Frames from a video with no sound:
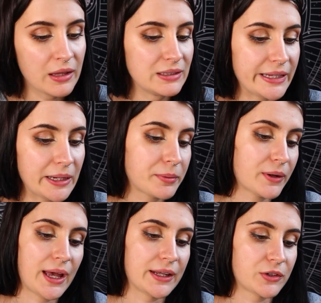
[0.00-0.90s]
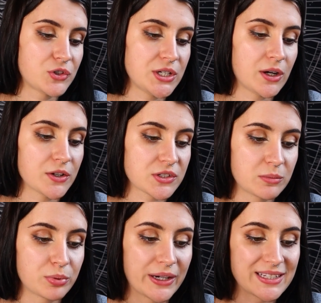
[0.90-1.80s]
Libra energy
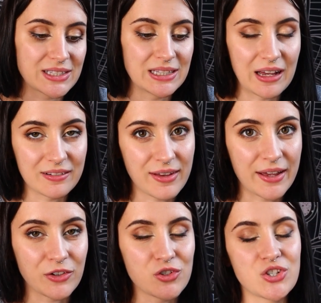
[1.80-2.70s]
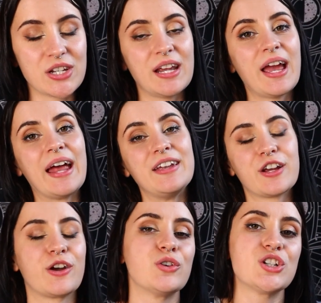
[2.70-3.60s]
also brings love energy, and
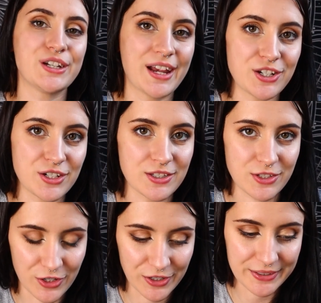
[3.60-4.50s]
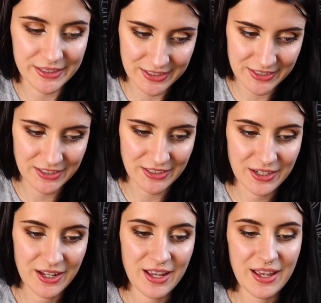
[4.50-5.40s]
negotiations are easier.